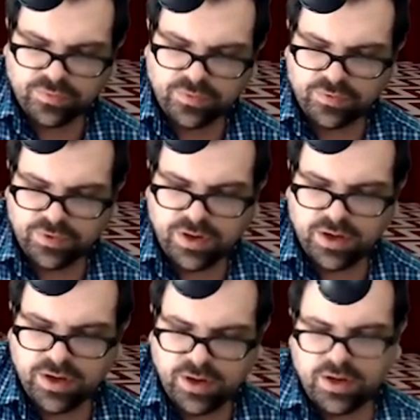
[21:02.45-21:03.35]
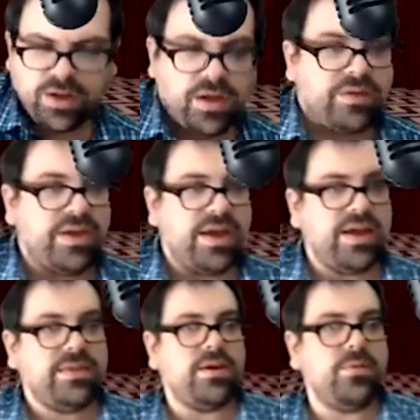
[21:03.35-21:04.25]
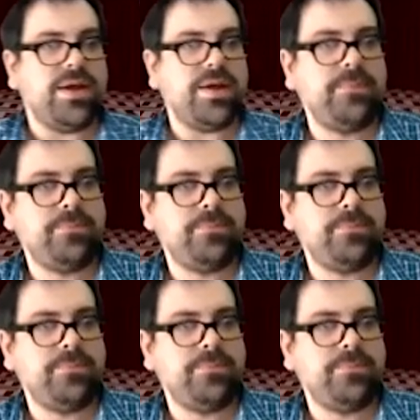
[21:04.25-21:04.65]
root of a. There we go.